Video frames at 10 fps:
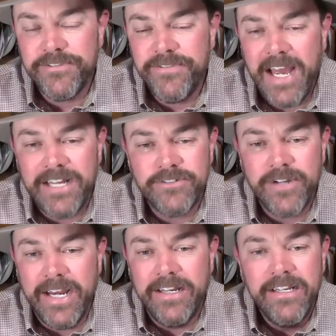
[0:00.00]
your fat
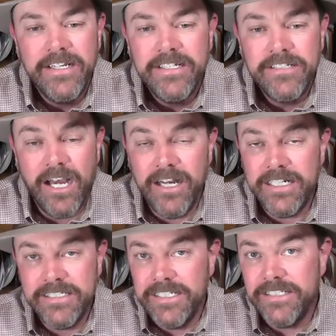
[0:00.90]
trade,
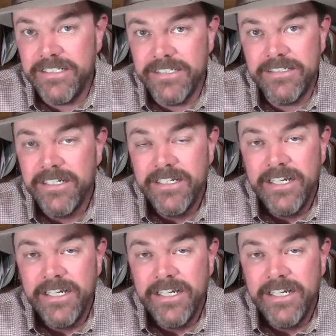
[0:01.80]
non-existent.